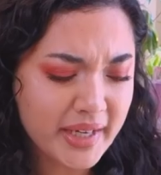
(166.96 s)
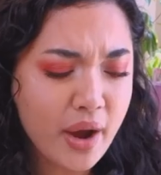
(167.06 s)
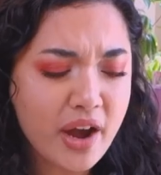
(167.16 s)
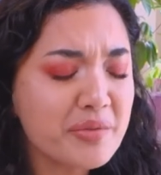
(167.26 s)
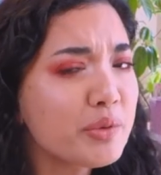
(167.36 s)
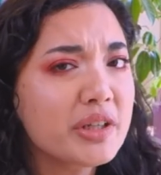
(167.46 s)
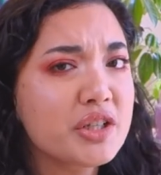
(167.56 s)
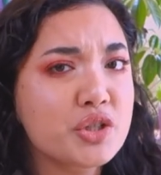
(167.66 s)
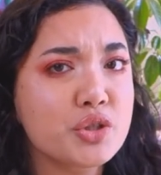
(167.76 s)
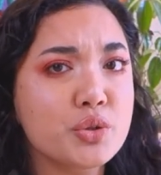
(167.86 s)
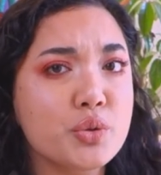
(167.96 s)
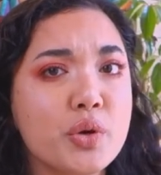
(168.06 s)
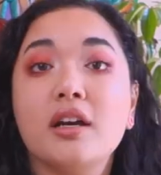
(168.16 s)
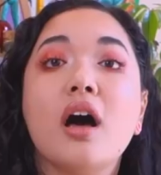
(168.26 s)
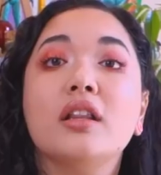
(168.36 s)
Now, I've been wanting to do
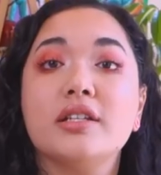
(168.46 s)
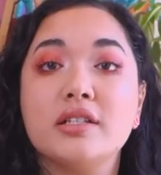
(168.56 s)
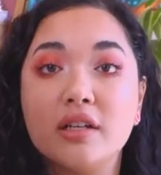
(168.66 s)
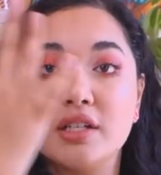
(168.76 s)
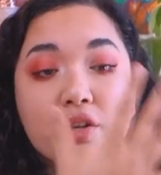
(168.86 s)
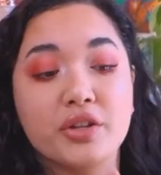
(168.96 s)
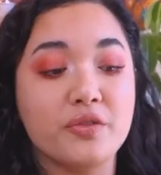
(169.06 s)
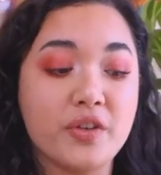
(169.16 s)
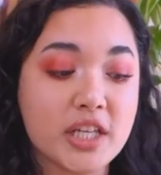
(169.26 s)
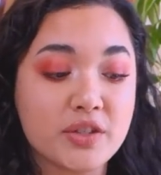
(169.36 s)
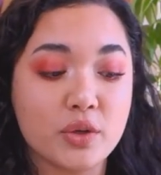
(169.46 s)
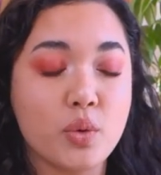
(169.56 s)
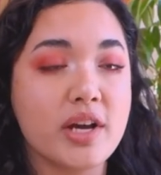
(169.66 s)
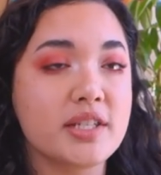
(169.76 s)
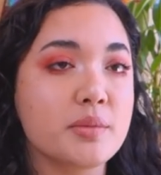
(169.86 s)
color studies on the face for
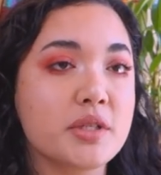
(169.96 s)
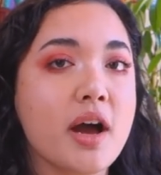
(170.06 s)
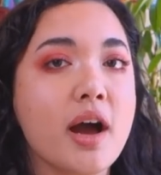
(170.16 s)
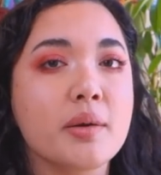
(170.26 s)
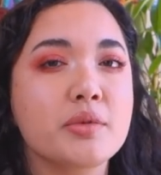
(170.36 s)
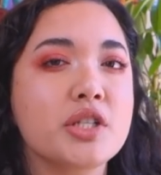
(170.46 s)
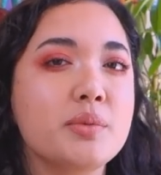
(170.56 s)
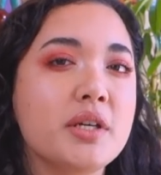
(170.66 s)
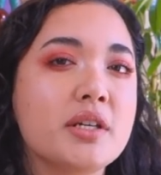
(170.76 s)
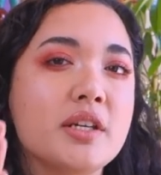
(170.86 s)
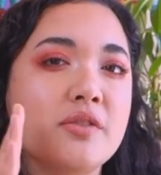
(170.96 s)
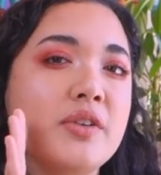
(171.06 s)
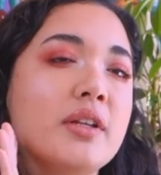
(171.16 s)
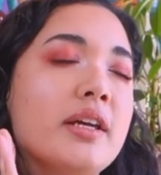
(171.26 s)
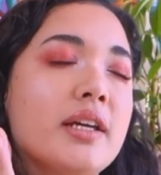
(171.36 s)
quite some time, just because I
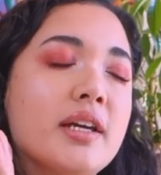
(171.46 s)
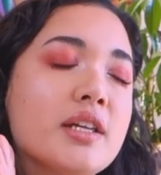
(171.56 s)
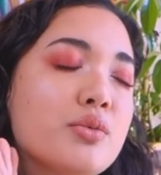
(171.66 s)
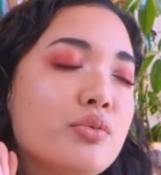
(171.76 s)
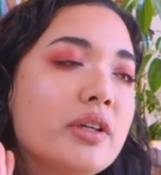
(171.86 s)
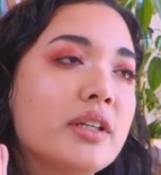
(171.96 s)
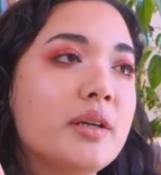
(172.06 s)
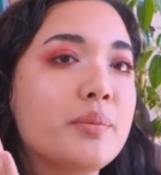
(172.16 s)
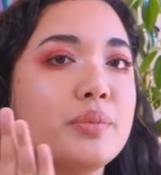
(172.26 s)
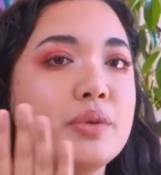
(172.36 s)
feel like it gets really